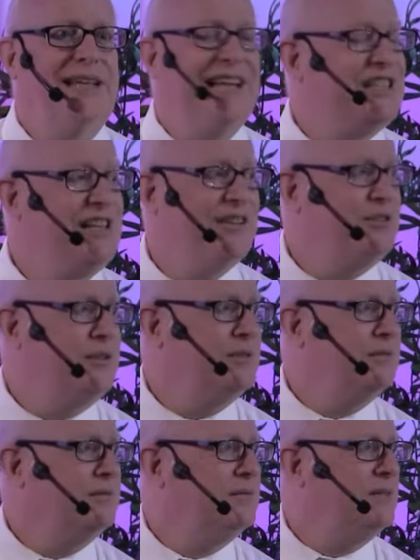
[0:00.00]
That's not
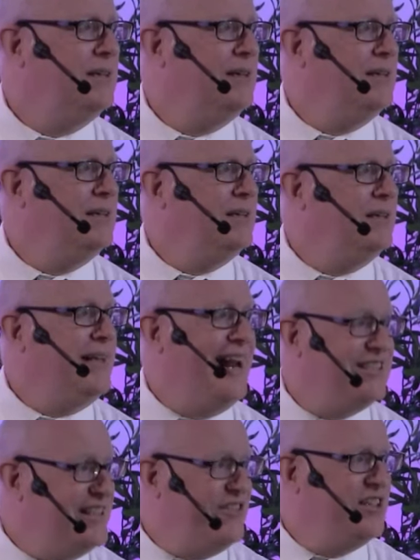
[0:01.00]
true.
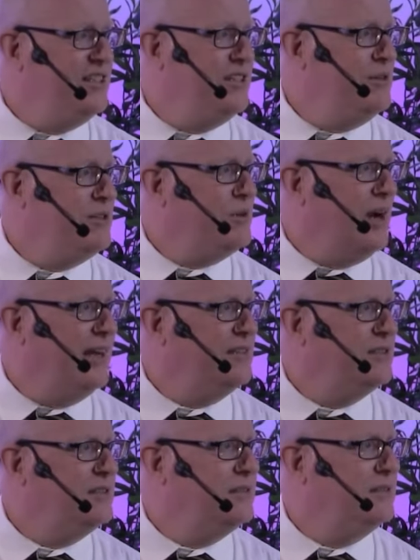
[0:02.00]
That has nothing to do with
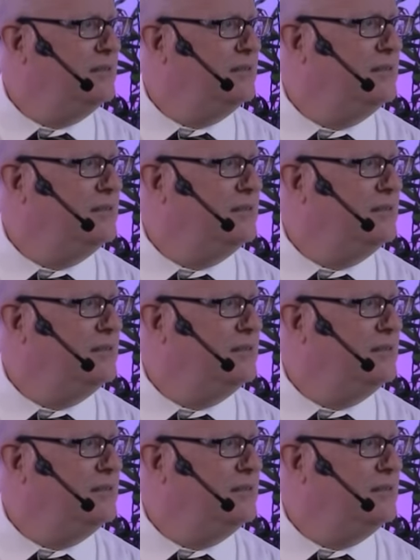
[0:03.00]
Christ.